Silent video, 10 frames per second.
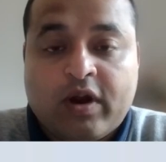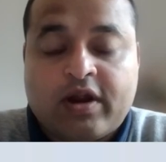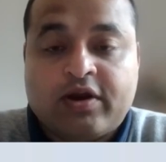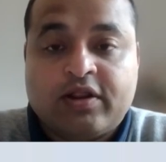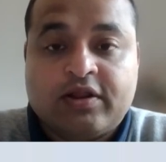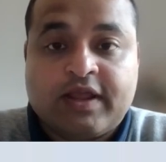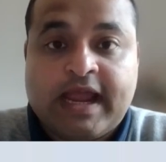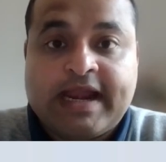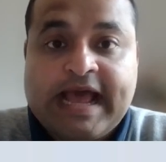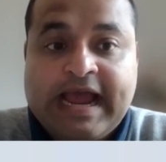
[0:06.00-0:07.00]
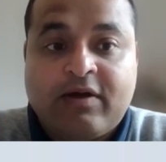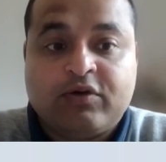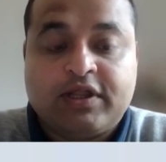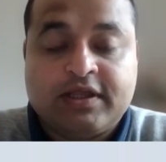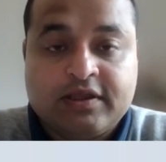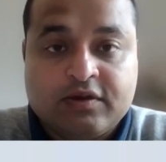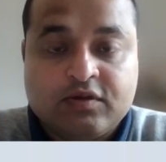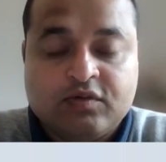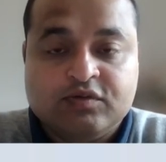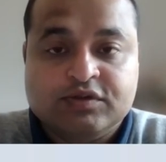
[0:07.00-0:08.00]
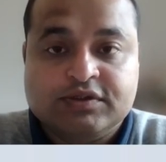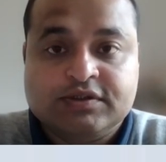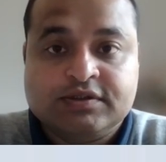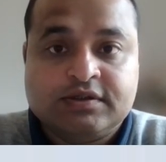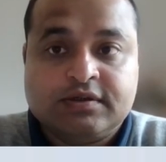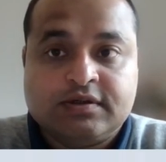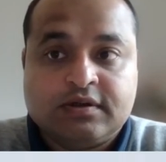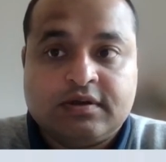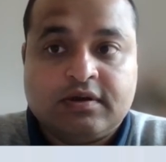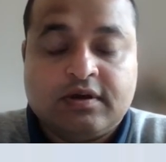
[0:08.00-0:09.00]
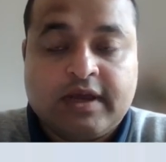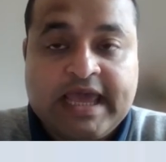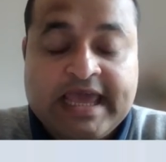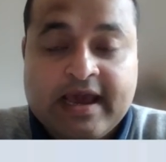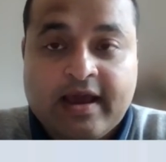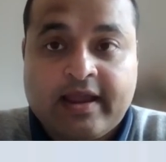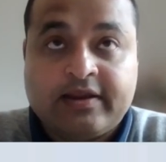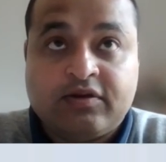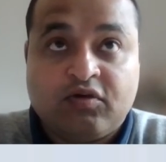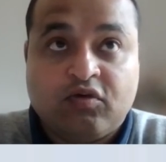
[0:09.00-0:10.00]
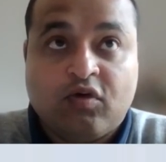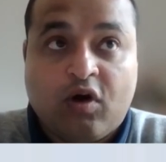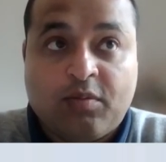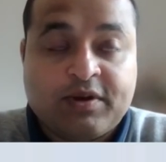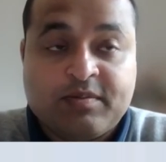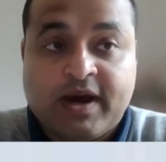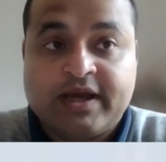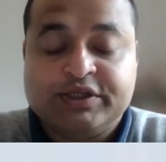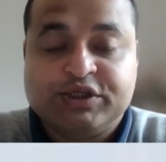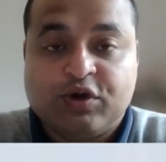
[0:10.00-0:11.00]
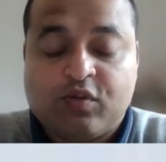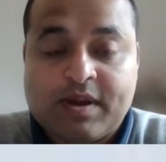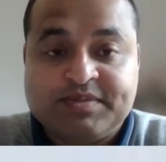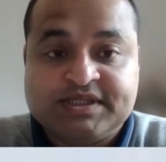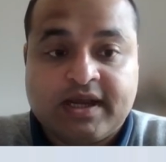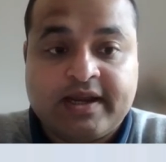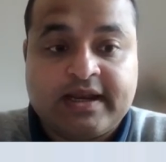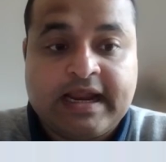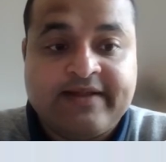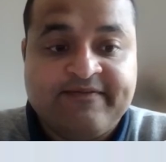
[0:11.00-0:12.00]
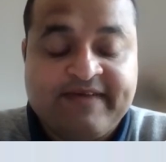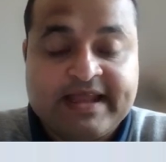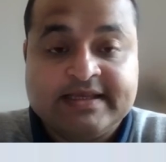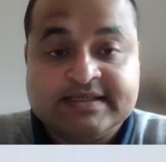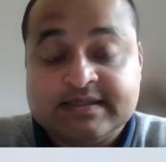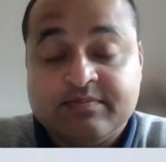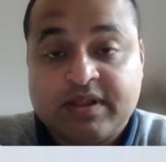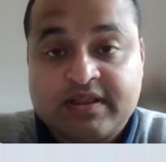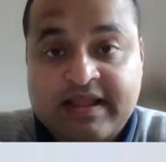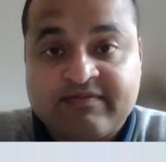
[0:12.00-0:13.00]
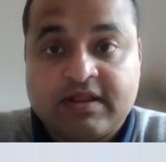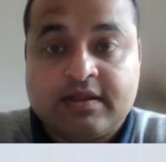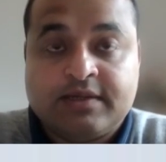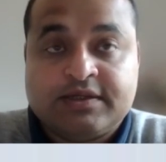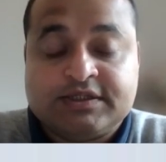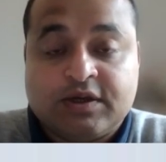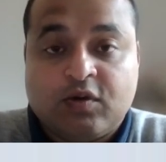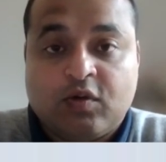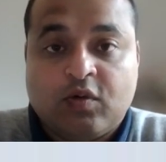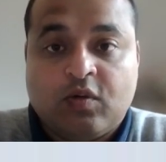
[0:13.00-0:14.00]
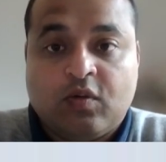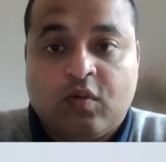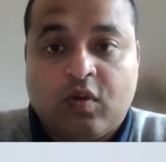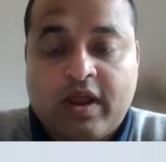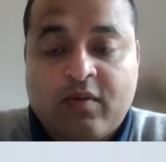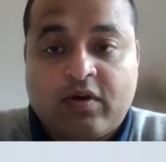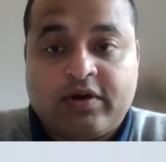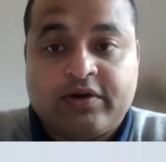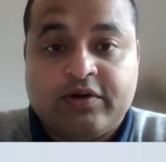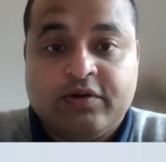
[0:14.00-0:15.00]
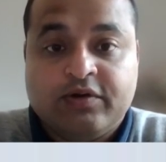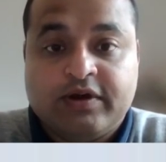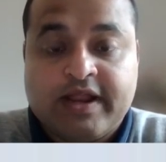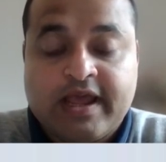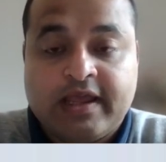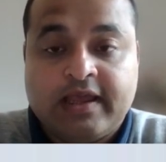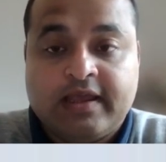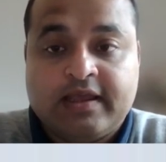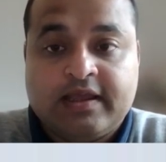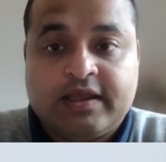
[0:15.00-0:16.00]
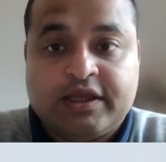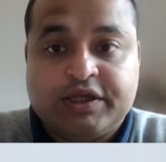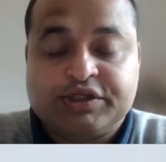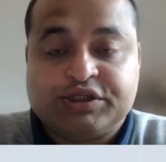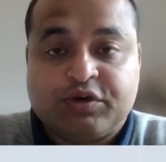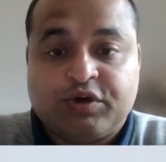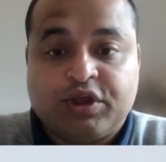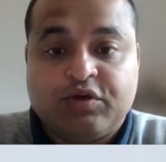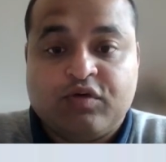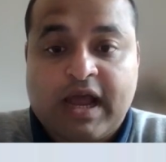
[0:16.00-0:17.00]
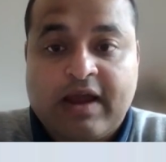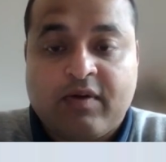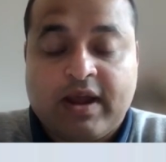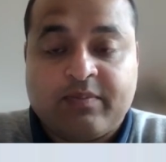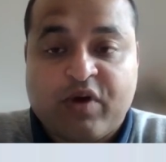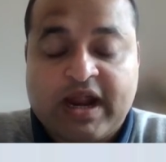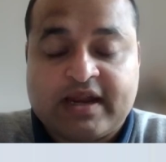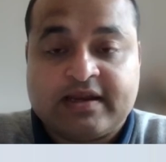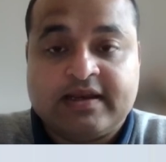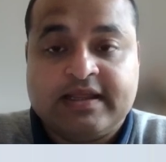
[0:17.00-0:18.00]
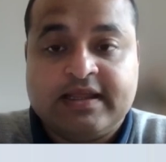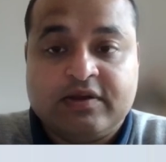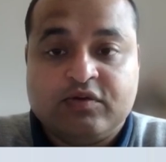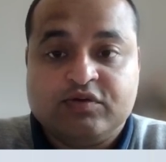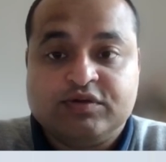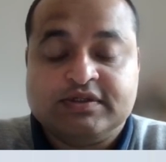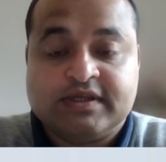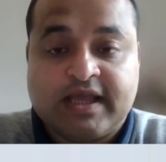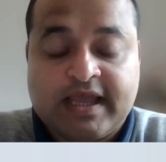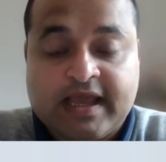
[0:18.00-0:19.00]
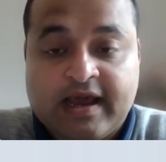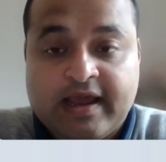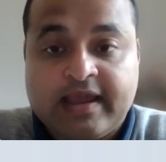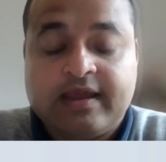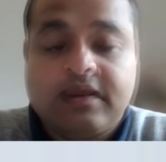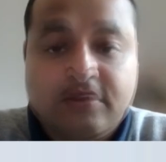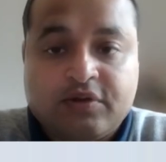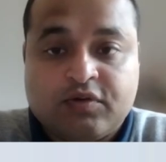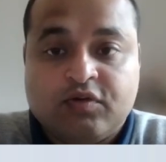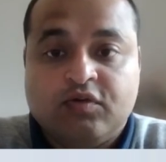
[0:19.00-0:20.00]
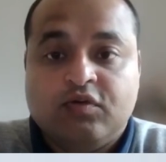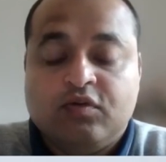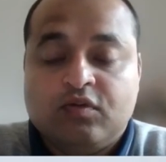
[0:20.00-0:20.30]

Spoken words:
going to look at how to use AI to optimize your website at a very simple level. So what I want to do today is show you how I practically use AI to